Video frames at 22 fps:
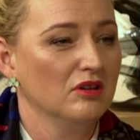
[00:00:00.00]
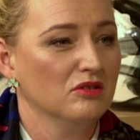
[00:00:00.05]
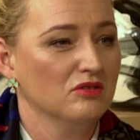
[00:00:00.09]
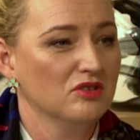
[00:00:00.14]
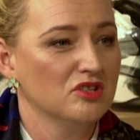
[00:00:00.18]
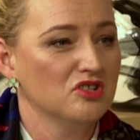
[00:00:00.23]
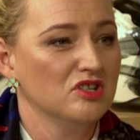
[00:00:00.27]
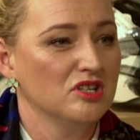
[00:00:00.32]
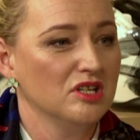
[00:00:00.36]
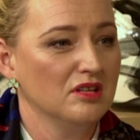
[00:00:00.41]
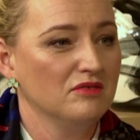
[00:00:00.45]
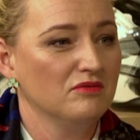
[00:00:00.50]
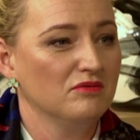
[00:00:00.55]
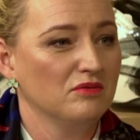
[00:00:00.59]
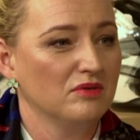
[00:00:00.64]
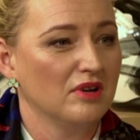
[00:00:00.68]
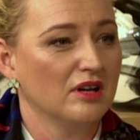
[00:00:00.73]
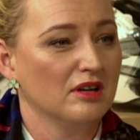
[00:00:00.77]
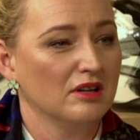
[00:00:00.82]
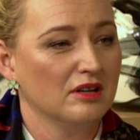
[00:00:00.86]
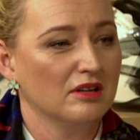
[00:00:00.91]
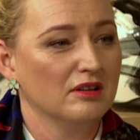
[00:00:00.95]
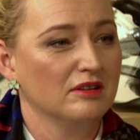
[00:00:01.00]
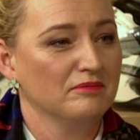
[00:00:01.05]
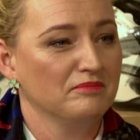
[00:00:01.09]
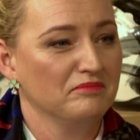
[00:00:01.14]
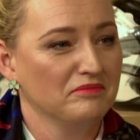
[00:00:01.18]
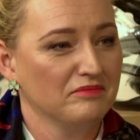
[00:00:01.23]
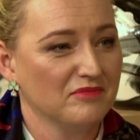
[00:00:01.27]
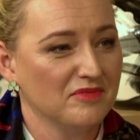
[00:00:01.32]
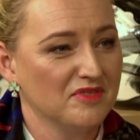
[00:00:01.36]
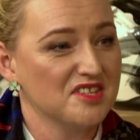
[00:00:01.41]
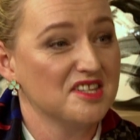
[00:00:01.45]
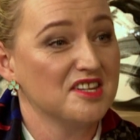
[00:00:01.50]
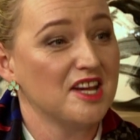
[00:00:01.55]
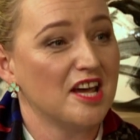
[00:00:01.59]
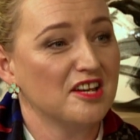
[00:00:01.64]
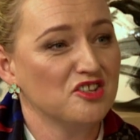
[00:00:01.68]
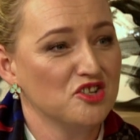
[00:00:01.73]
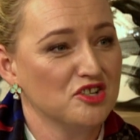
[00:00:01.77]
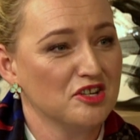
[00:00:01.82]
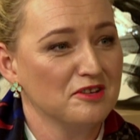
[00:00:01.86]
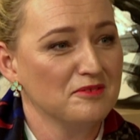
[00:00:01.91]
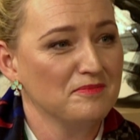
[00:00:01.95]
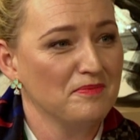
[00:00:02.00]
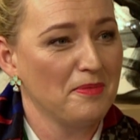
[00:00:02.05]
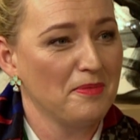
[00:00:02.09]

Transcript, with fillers: you achieve. Uh, Is stature. it